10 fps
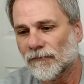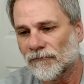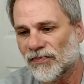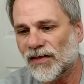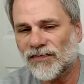
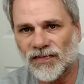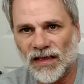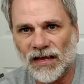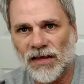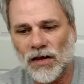this
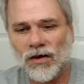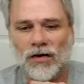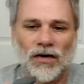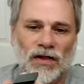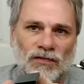thing
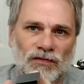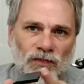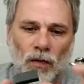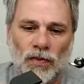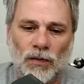here is
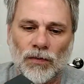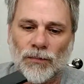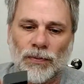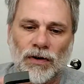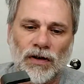so that when you're
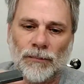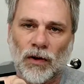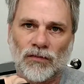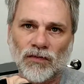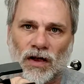putting the
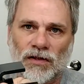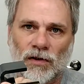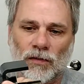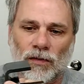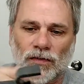bolt on
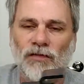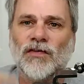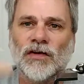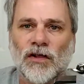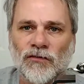here, this
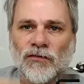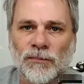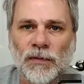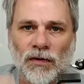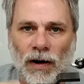thing doesn't
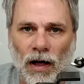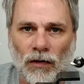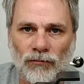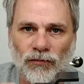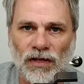spin
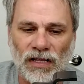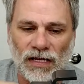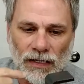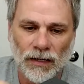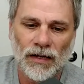around
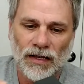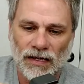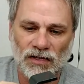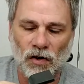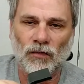freely.
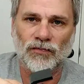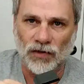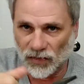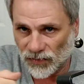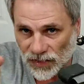You don't, so
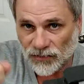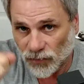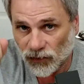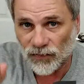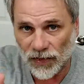you don't need
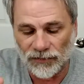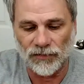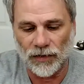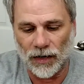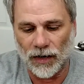two sets
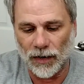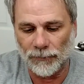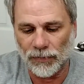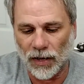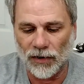of uh, uh
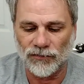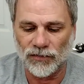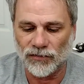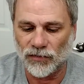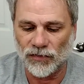pliers to
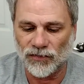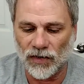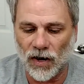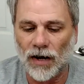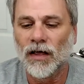turn this thing
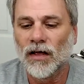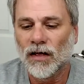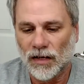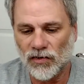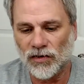on.
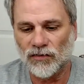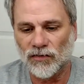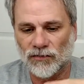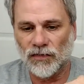You can just,